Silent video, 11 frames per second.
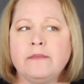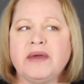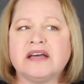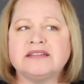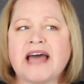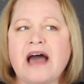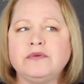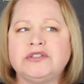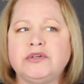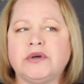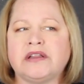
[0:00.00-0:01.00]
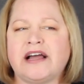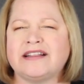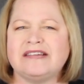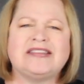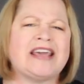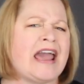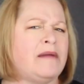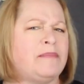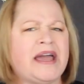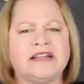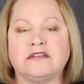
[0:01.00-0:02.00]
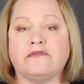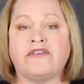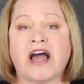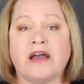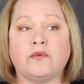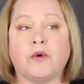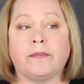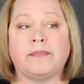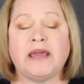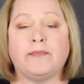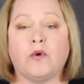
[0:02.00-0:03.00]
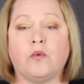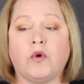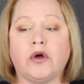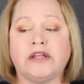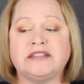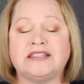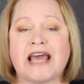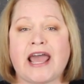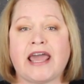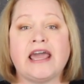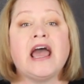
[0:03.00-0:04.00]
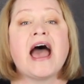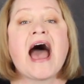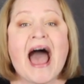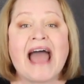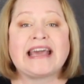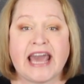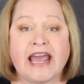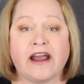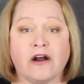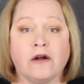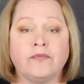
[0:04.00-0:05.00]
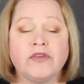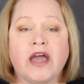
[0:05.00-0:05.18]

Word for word: because I was doing like these campaigns on Vine where people would say, I care.